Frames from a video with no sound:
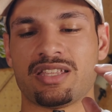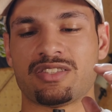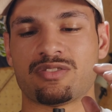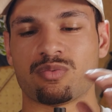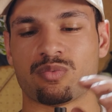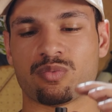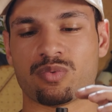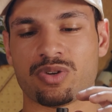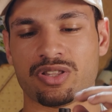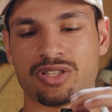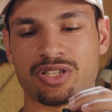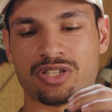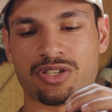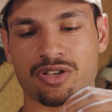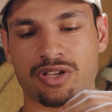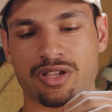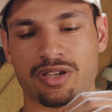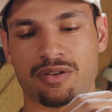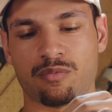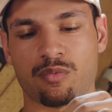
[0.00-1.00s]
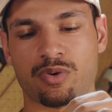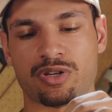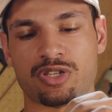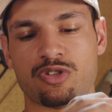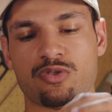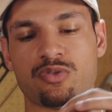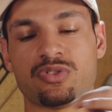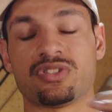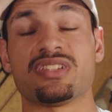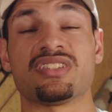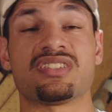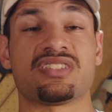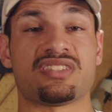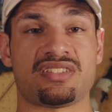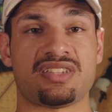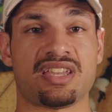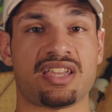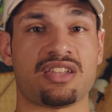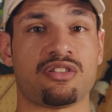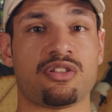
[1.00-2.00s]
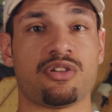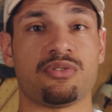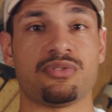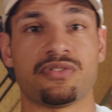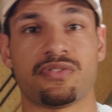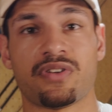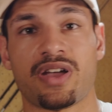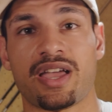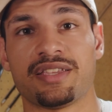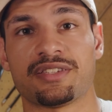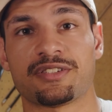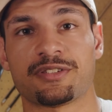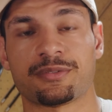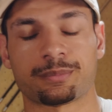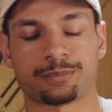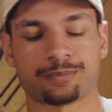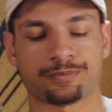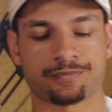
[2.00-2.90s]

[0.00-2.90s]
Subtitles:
It's really good when used as a standalone device.